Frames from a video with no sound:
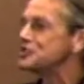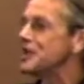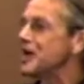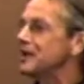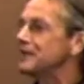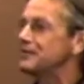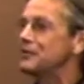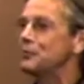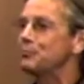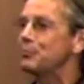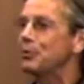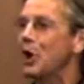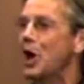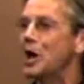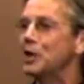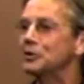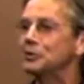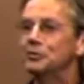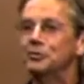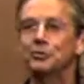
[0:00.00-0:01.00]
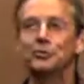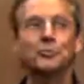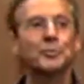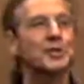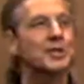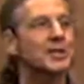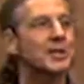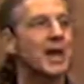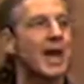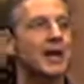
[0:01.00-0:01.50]
like the bride and groom in
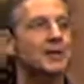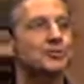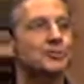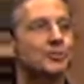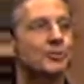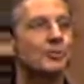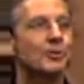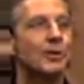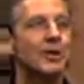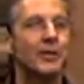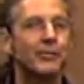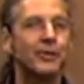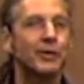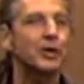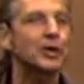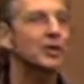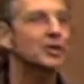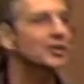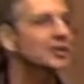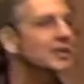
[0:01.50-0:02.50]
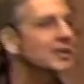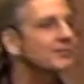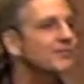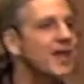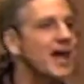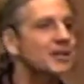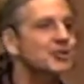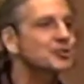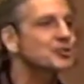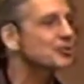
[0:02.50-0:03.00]
the natural, they're going to leave
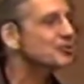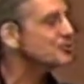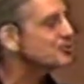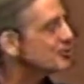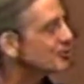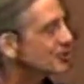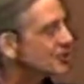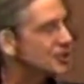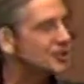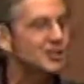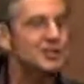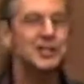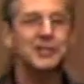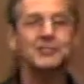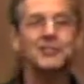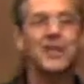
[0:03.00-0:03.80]
that church. They're going to leave